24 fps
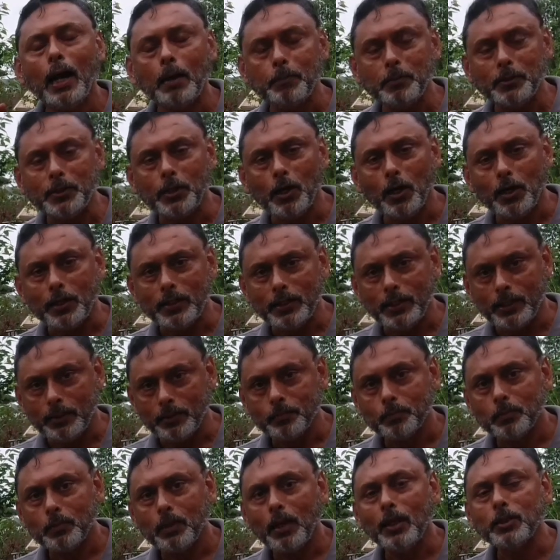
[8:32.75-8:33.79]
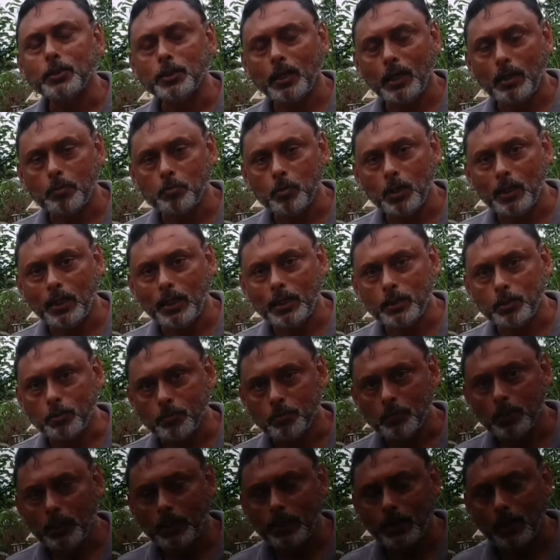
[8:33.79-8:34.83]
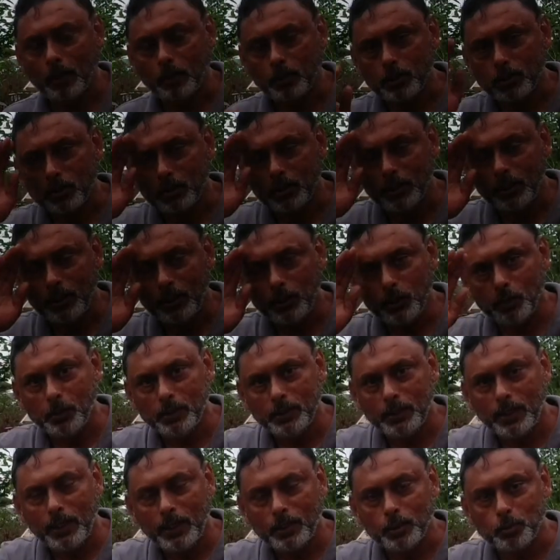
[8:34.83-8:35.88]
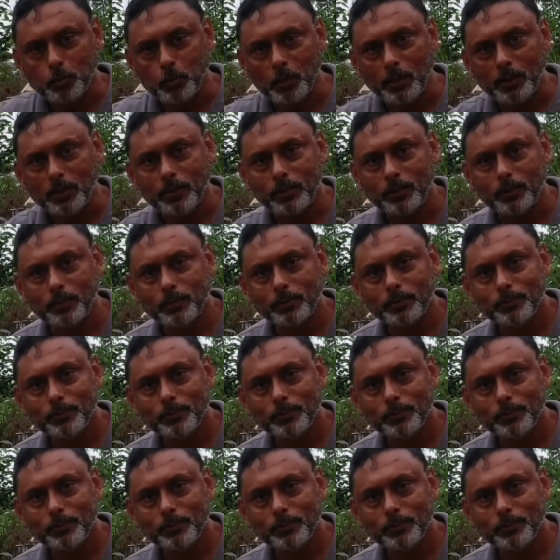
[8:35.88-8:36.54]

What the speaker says: Happy gardening. Assalamu alaikum, and I'll see you in the next one.